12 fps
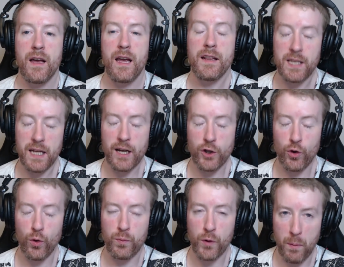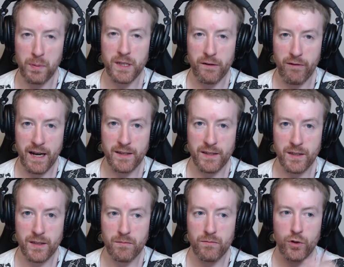intellectual property
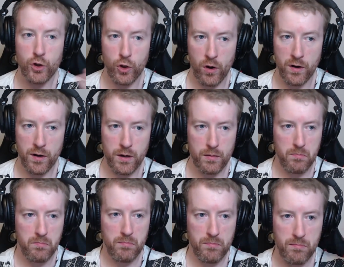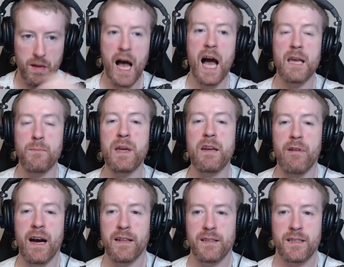rights, shortened IP
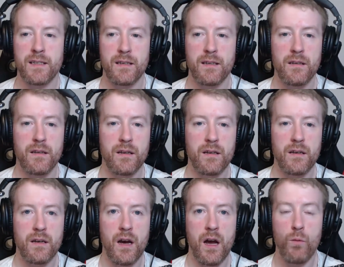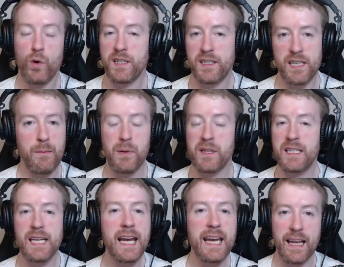rights. And we see
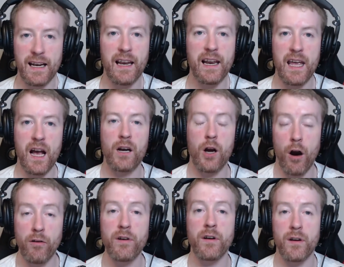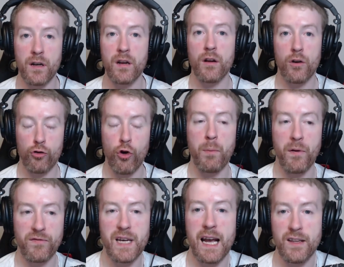particularly a current crop of
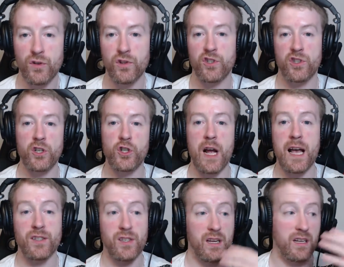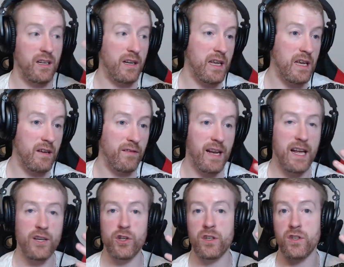titles such as League of
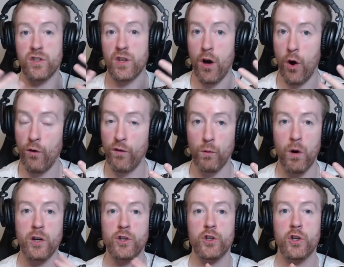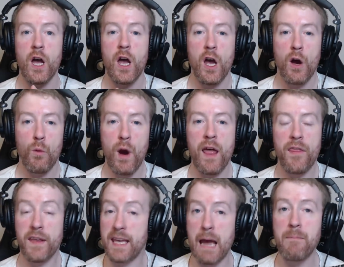Legends, Overwatch, where
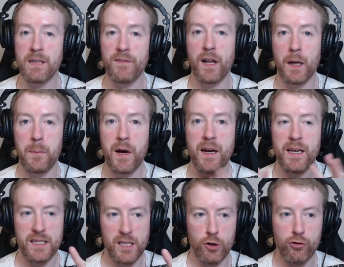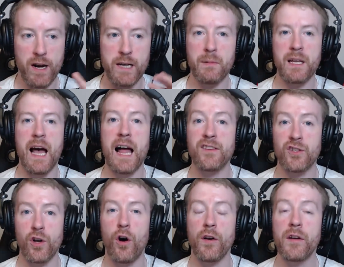the game developer is incredibly
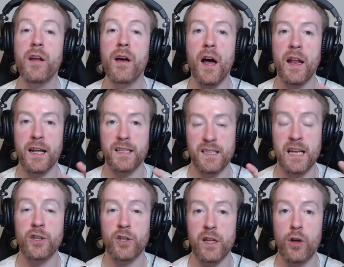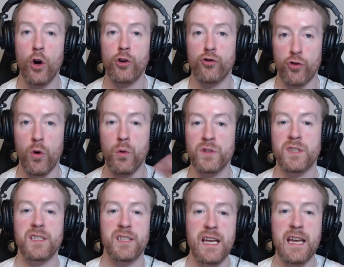hands-on and essentially controls
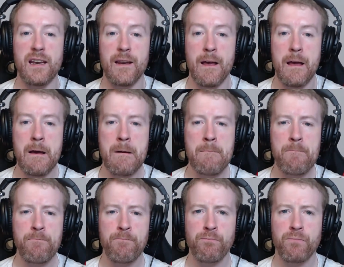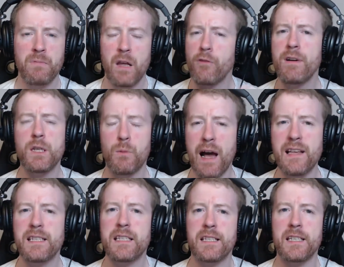the scene. Now, the reason why
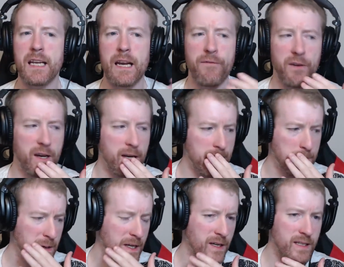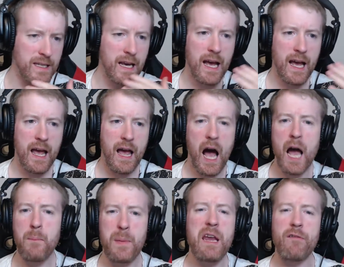this is significant is because
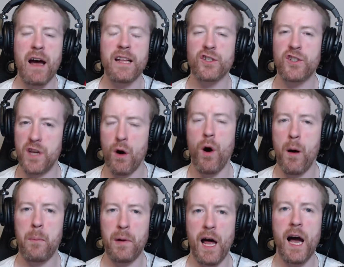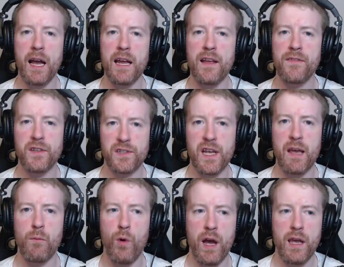IP rights don't apply in the
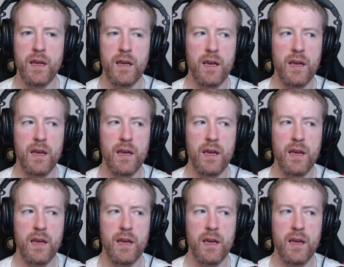same way